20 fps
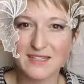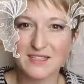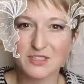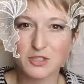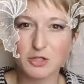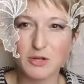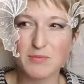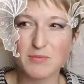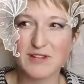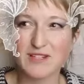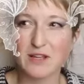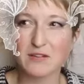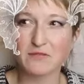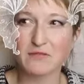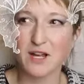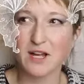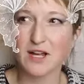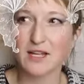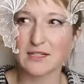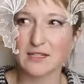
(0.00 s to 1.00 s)
treat myself
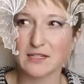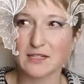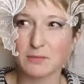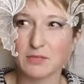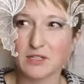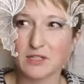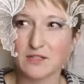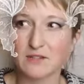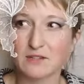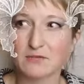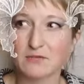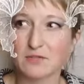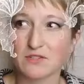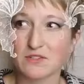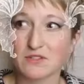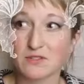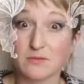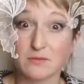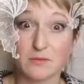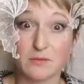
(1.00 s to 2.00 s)
kindly, because it was
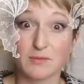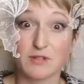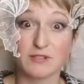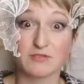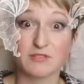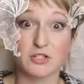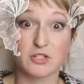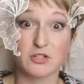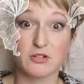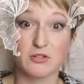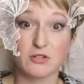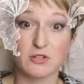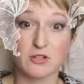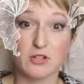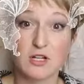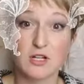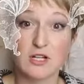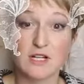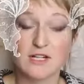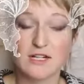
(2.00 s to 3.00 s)
a bit of a shock
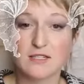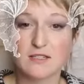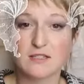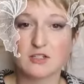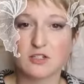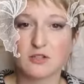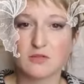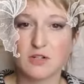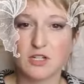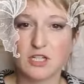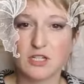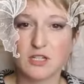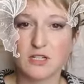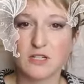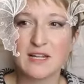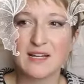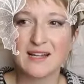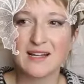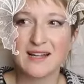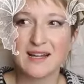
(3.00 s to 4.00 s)

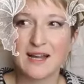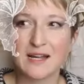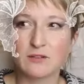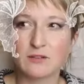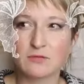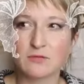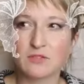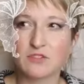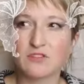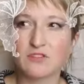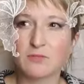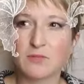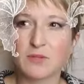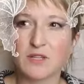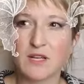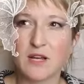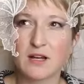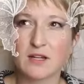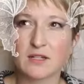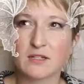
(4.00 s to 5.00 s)
situation, and also be
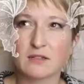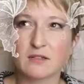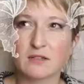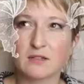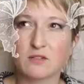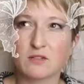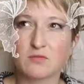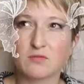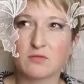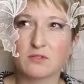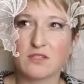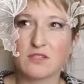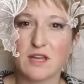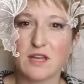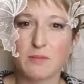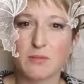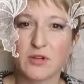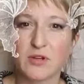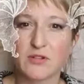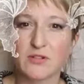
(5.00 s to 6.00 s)
kind towards
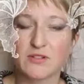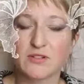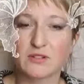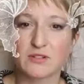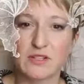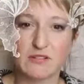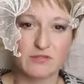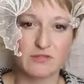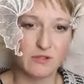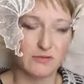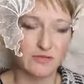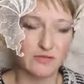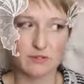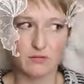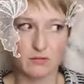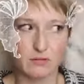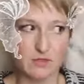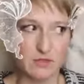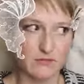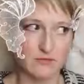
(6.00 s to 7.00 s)
that person even if they're
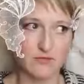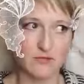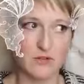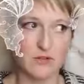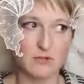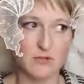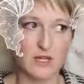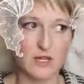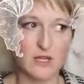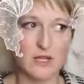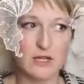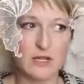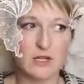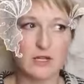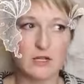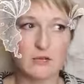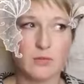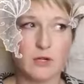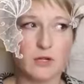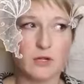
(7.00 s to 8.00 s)
not in front of me.
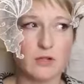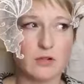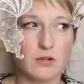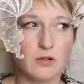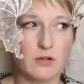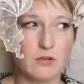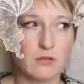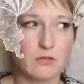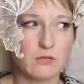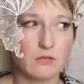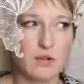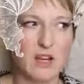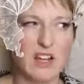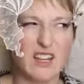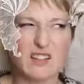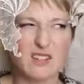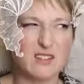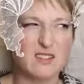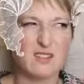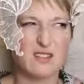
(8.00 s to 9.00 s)
But I
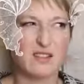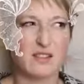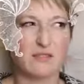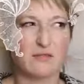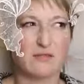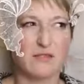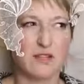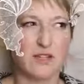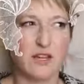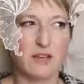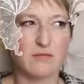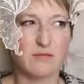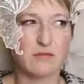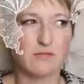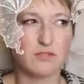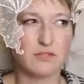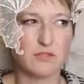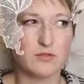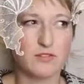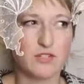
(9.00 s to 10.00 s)
instantly forgave her
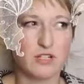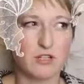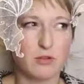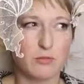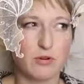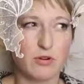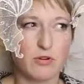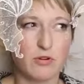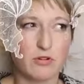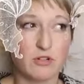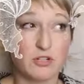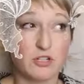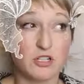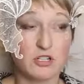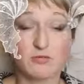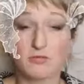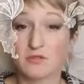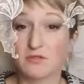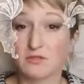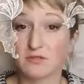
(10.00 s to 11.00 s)
for losing the plot, because
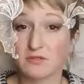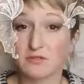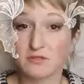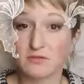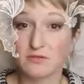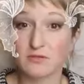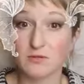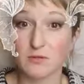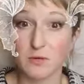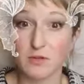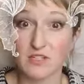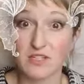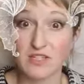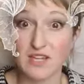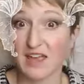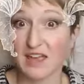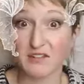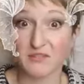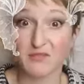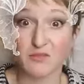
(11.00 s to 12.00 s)
she was
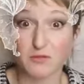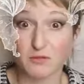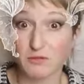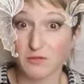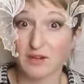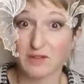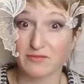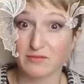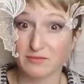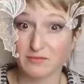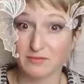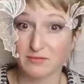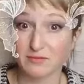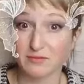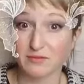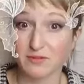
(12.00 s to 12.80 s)
scared for whatever